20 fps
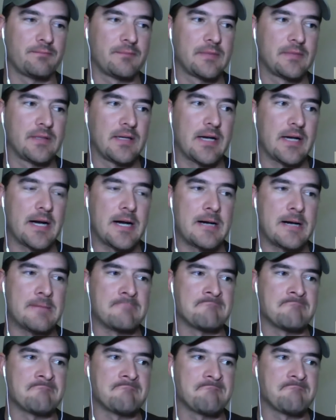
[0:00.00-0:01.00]
Um,
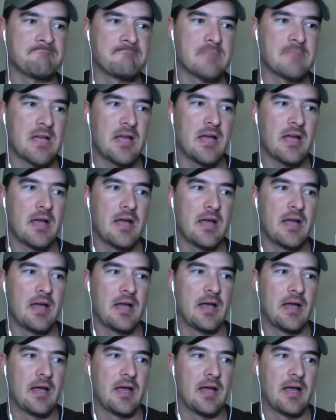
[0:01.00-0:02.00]

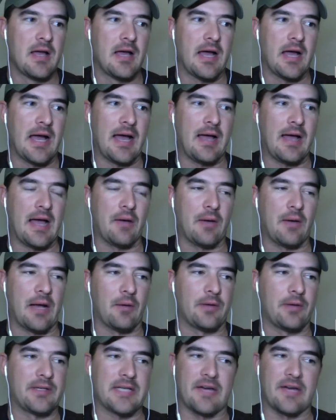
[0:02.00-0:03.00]
I, I would
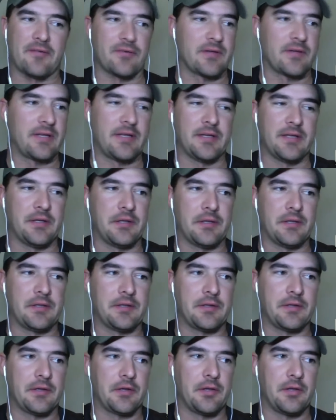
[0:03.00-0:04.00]
definitely
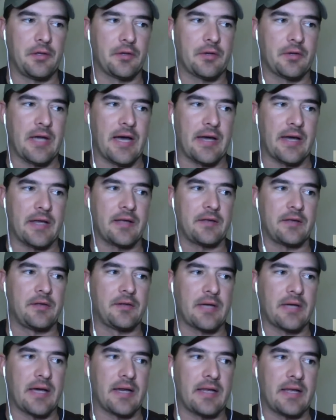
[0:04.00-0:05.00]
you, you gotta you gotta
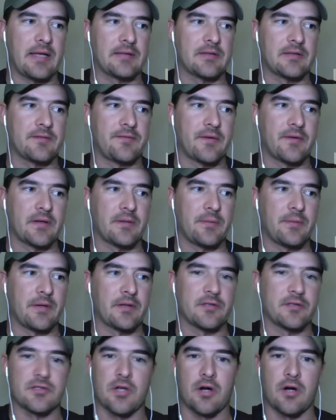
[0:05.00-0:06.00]
hit the fundamentals
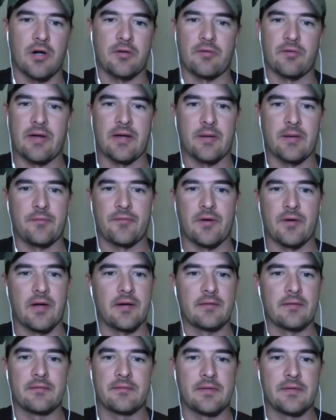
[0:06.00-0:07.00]
hard right up front.
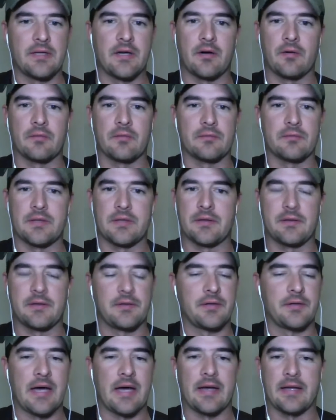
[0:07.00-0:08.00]
You know, you got
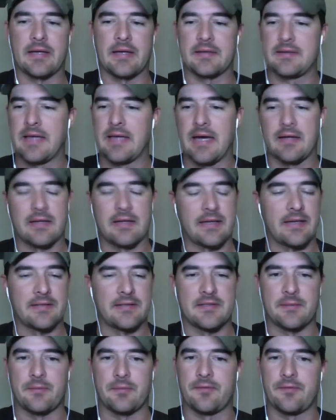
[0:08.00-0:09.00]
to get that, like I said
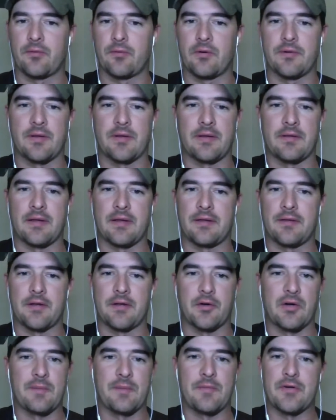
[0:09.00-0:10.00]
before, that the, the grip,
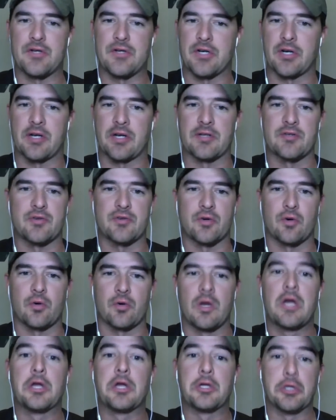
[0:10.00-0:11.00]
the trigger control.
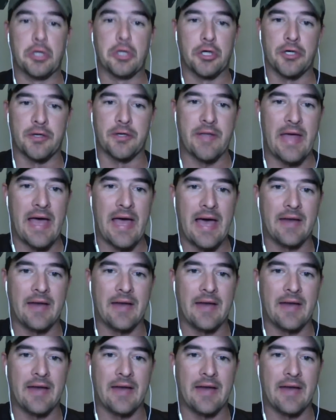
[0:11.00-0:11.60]
Learn that.